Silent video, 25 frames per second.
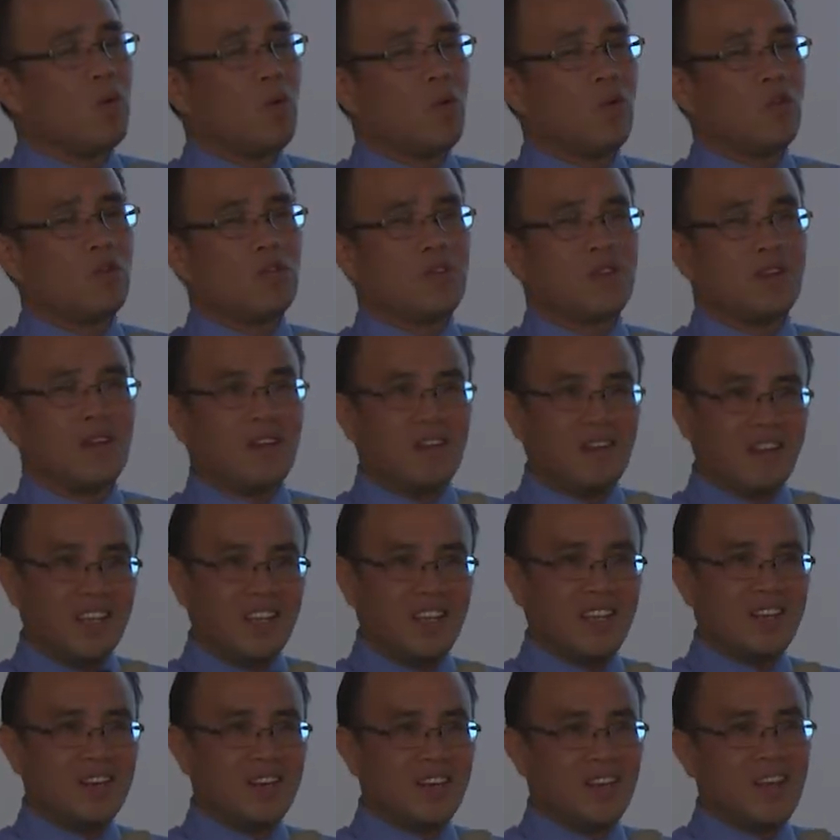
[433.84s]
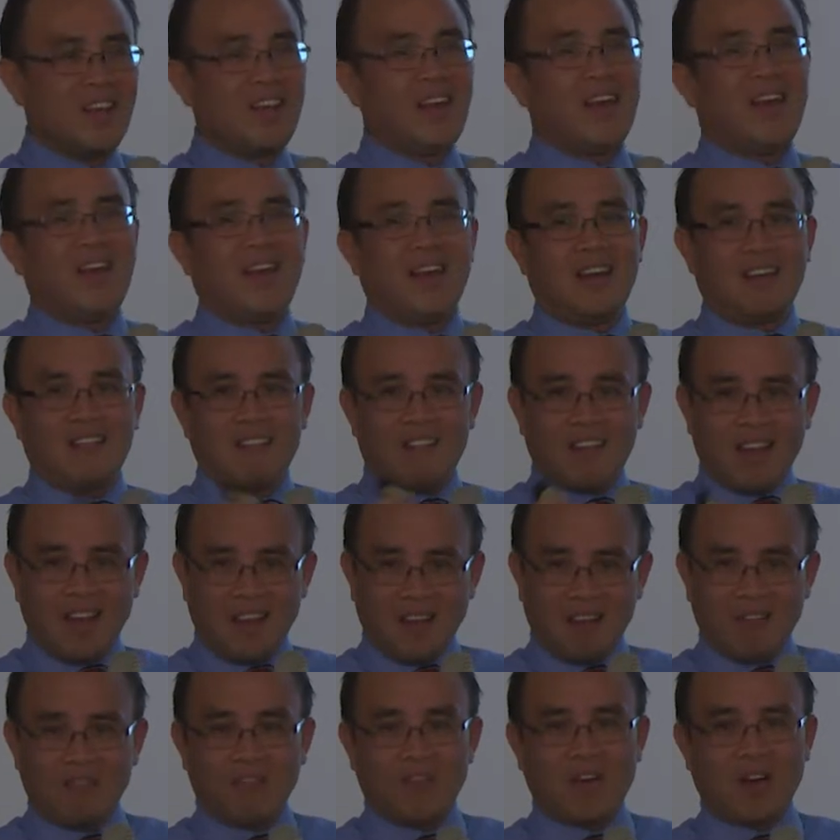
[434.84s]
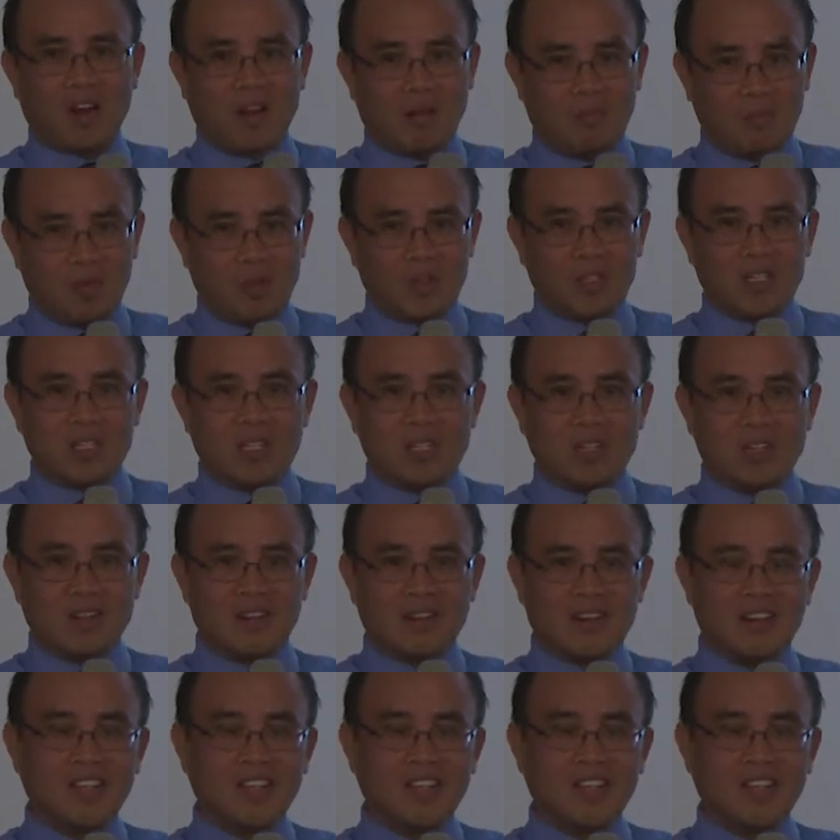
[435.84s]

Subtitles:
both lead and lag variables.